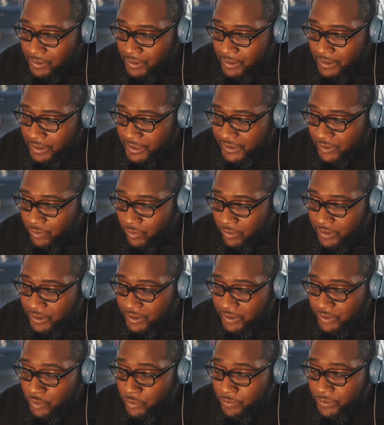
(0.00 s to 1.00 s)
it's going to
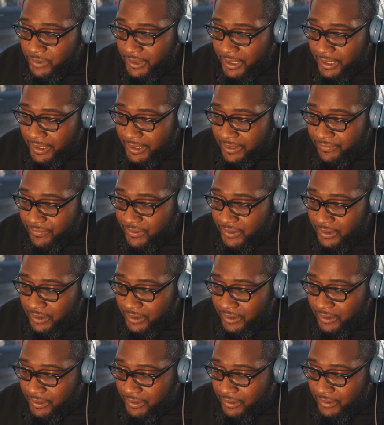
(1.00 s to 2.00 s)
duplicate
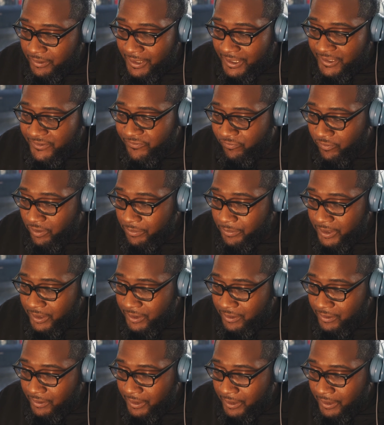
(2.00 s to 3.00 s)
everything that's from
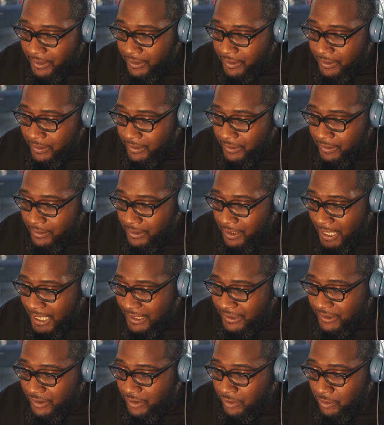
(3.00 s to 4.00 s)
it, and I
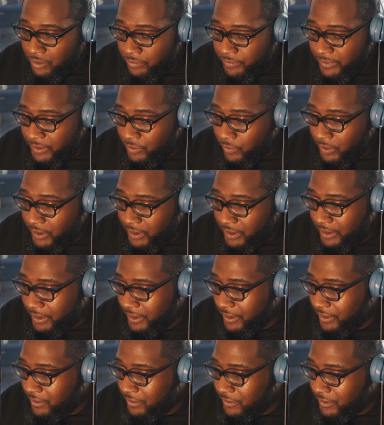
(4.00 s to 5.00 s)
just don't be wanting
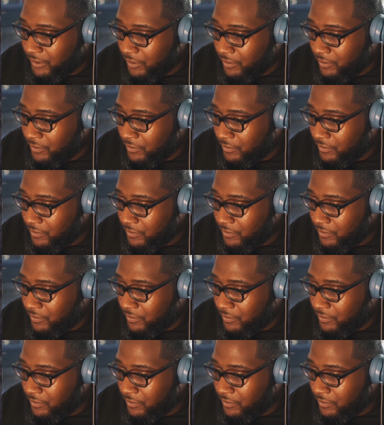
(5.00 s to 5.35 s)
that. So